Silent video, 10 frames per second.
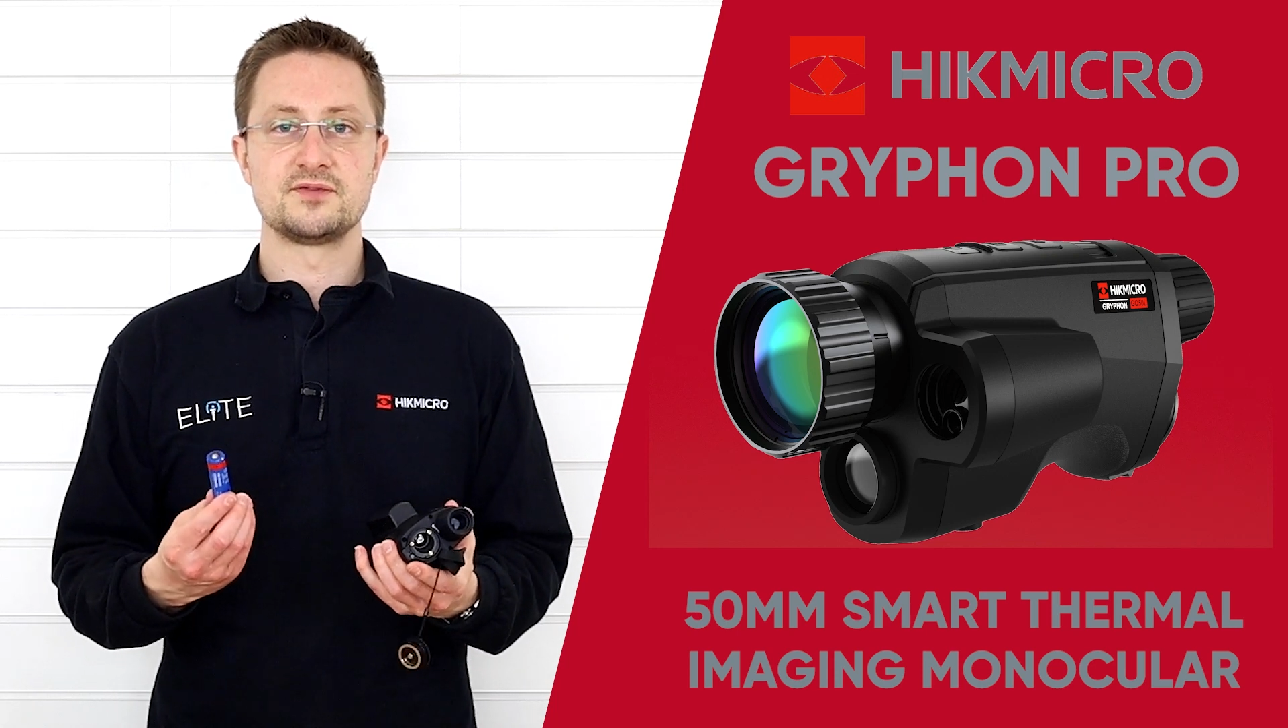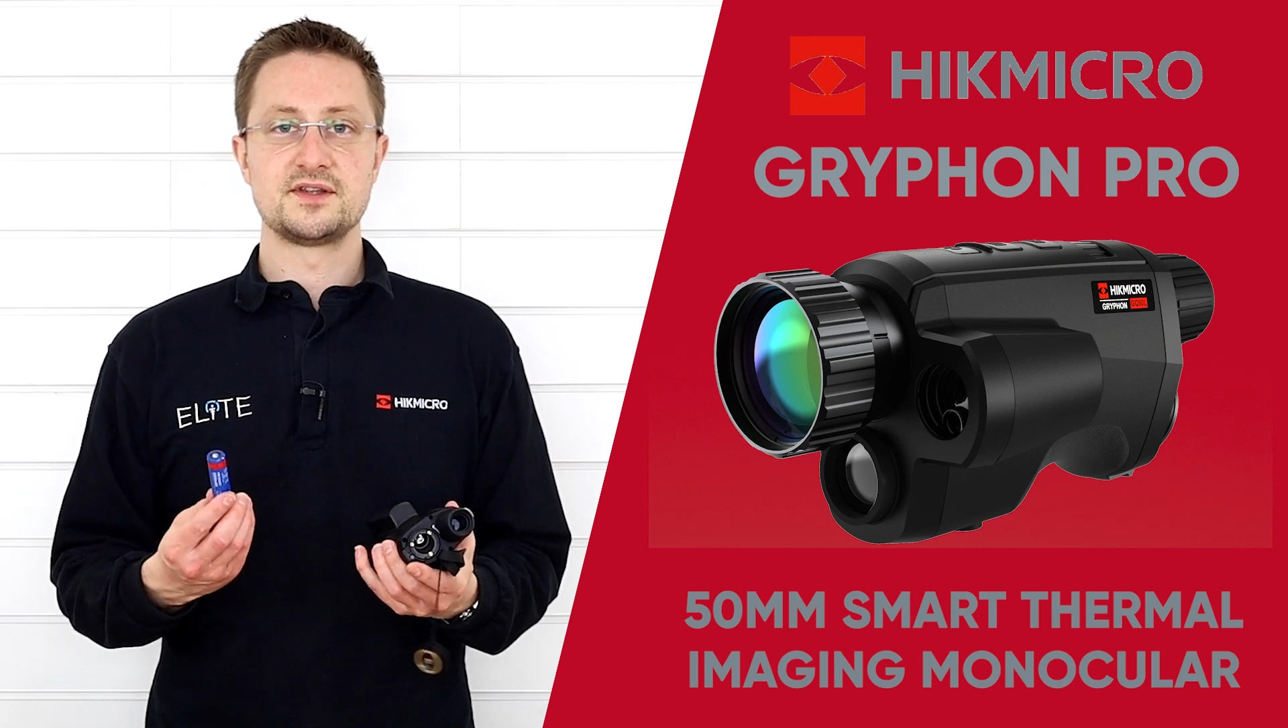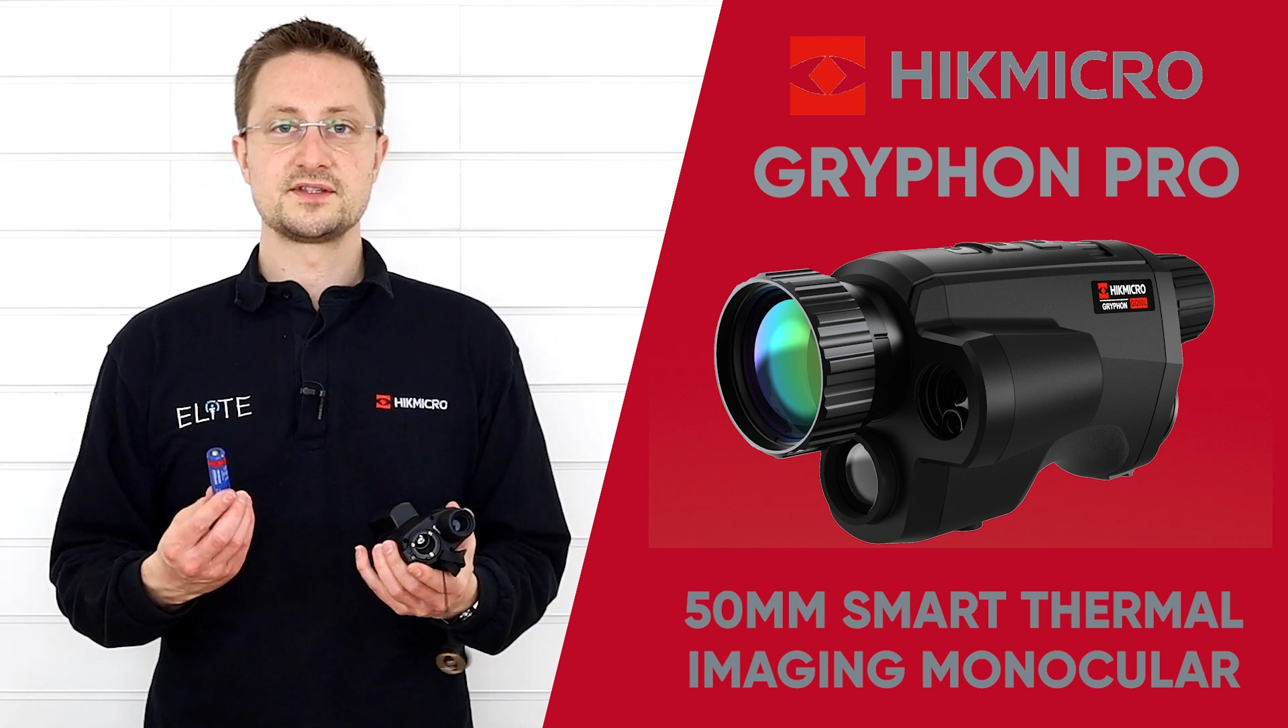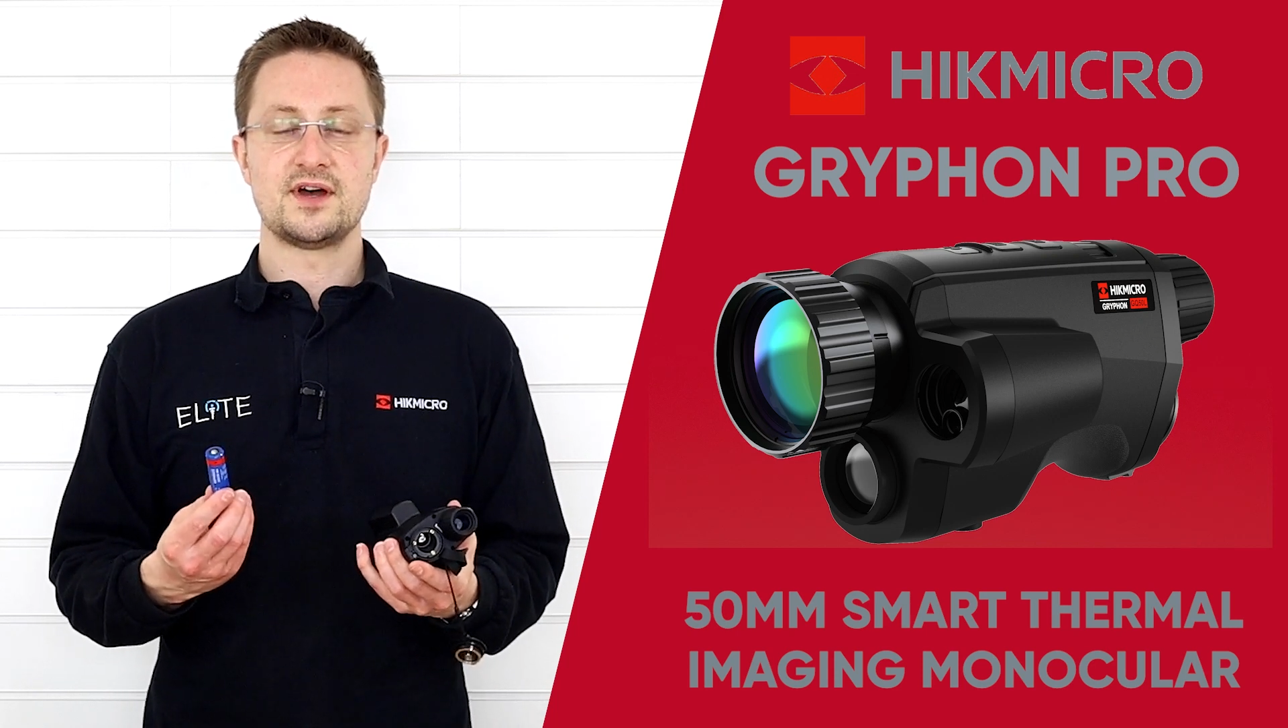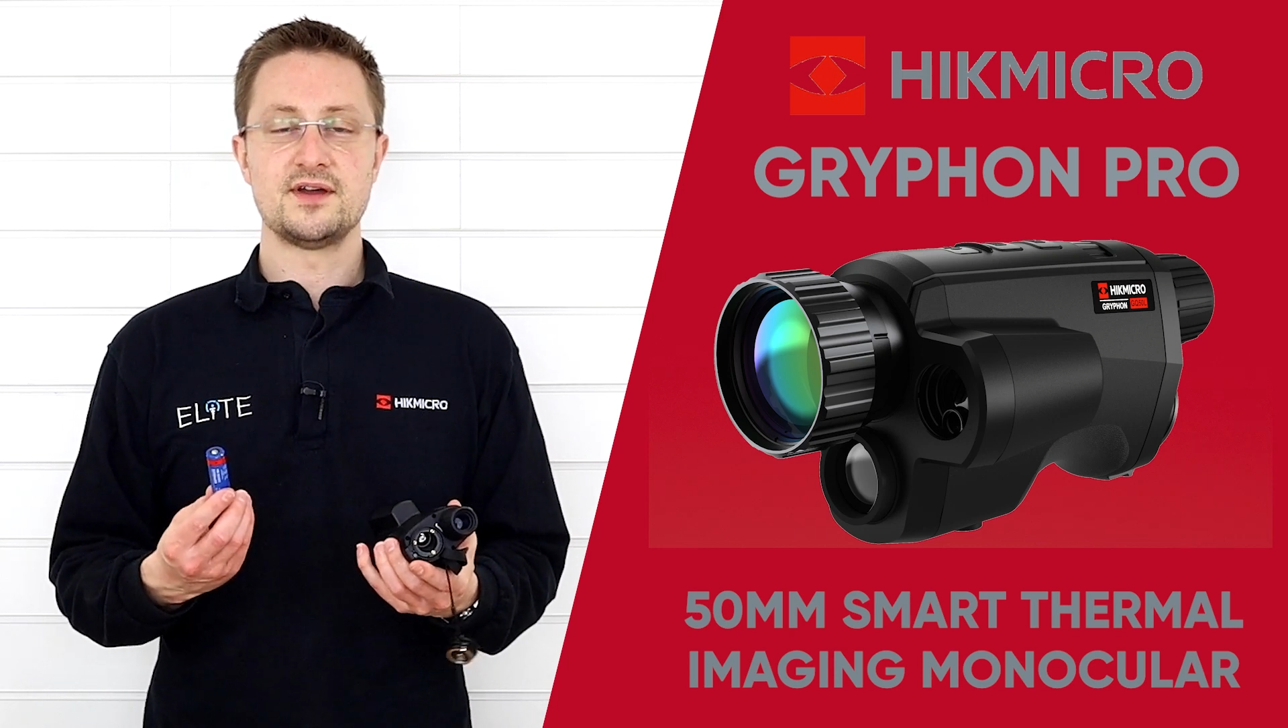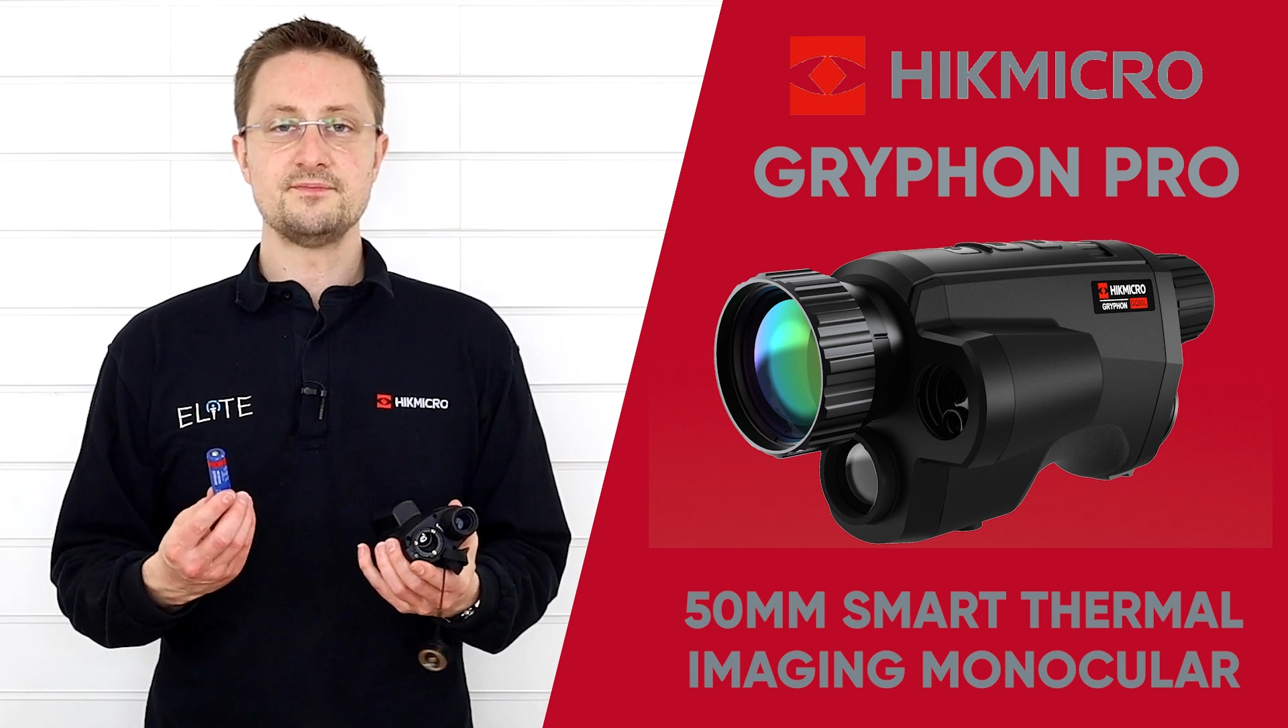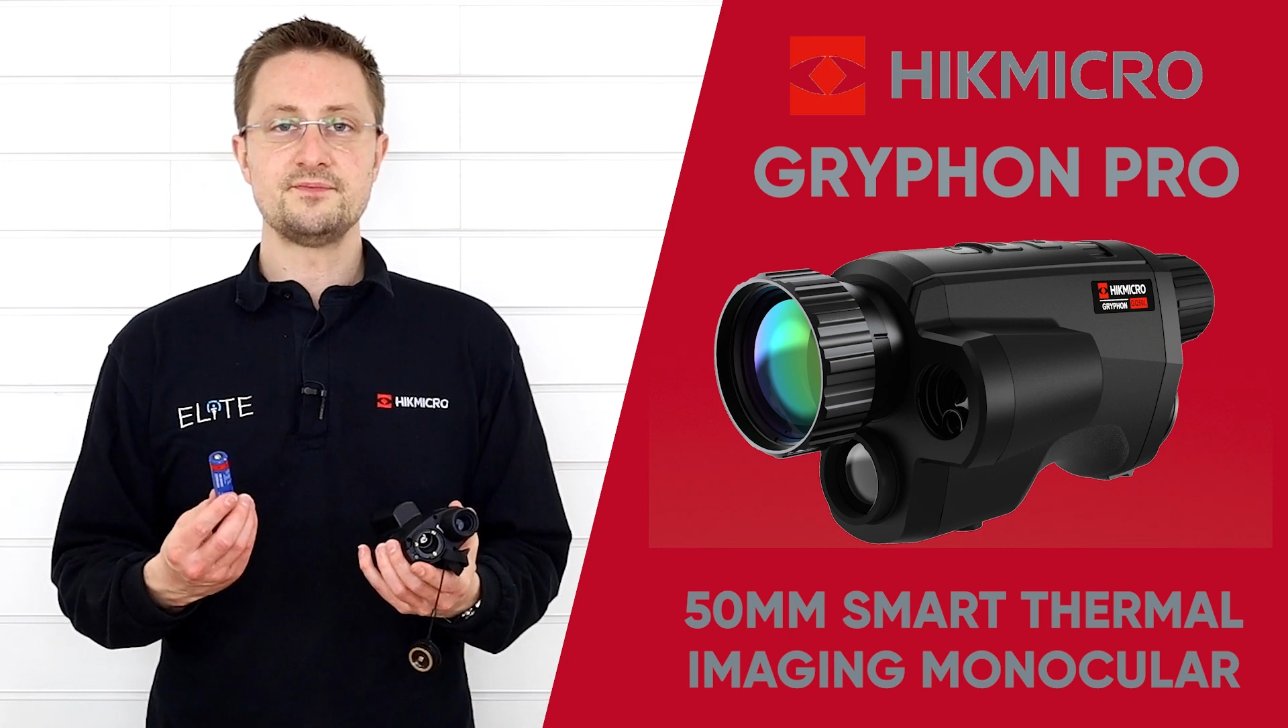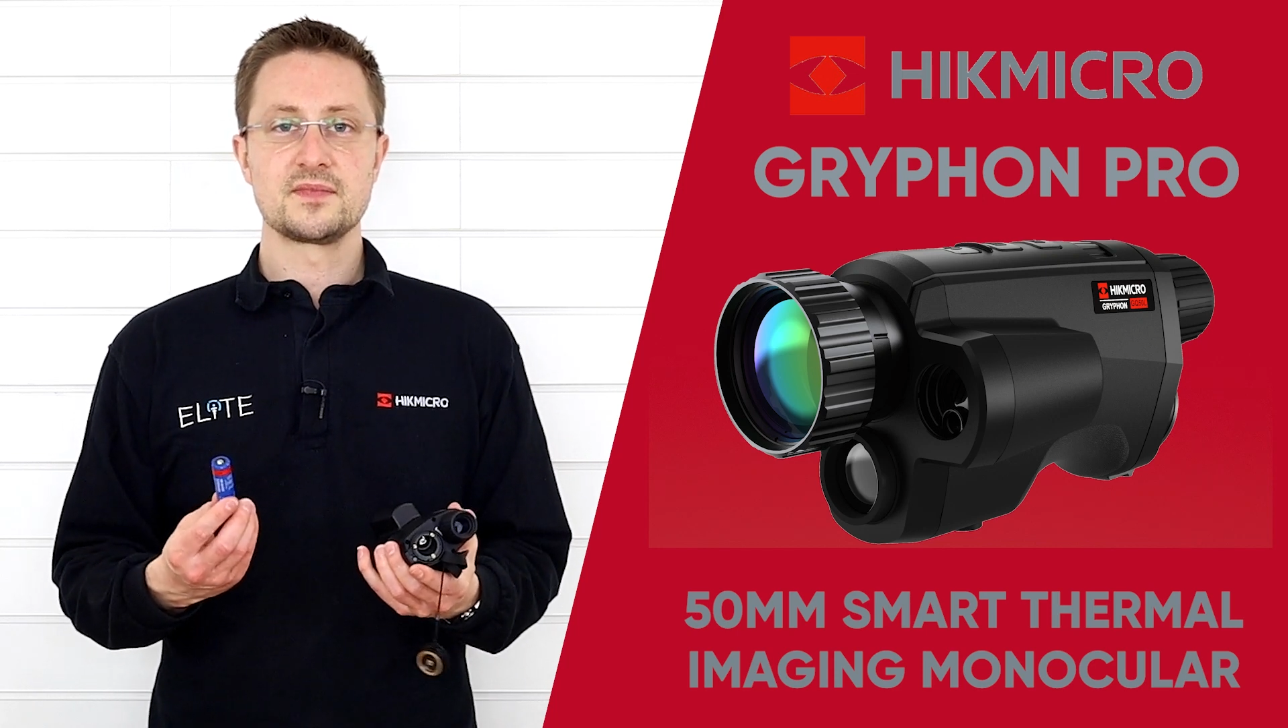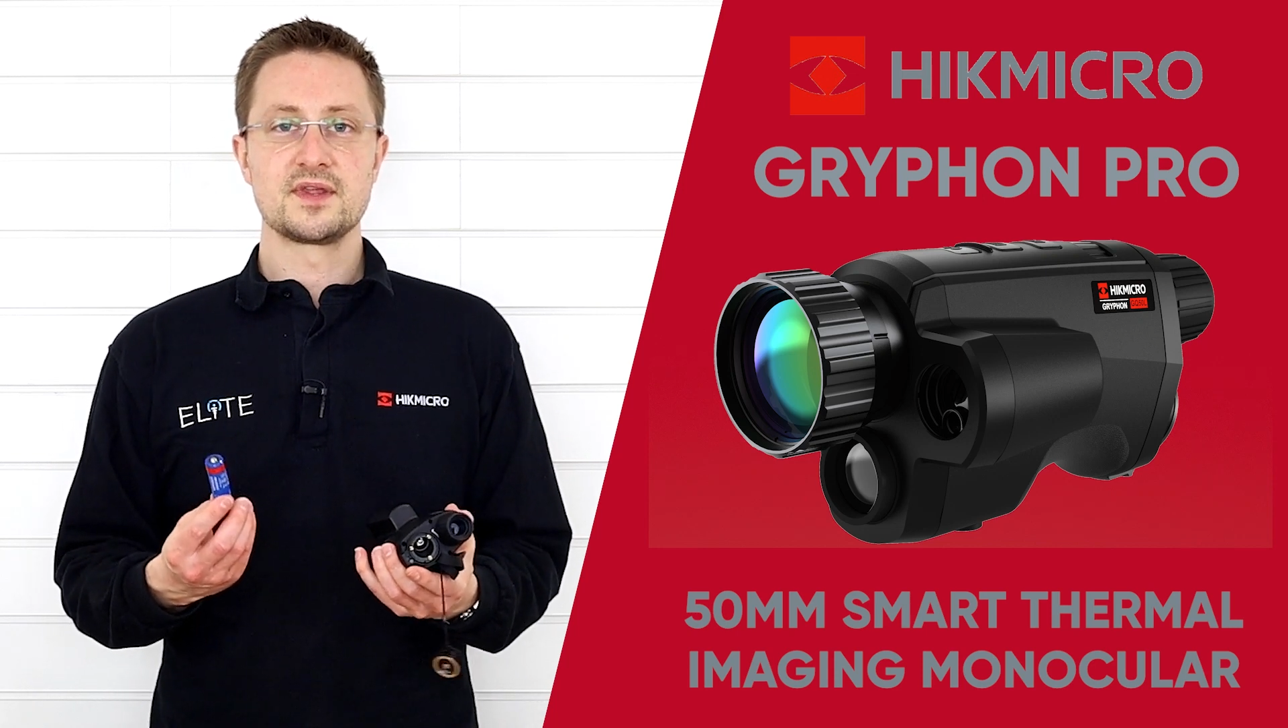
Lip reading: runtime.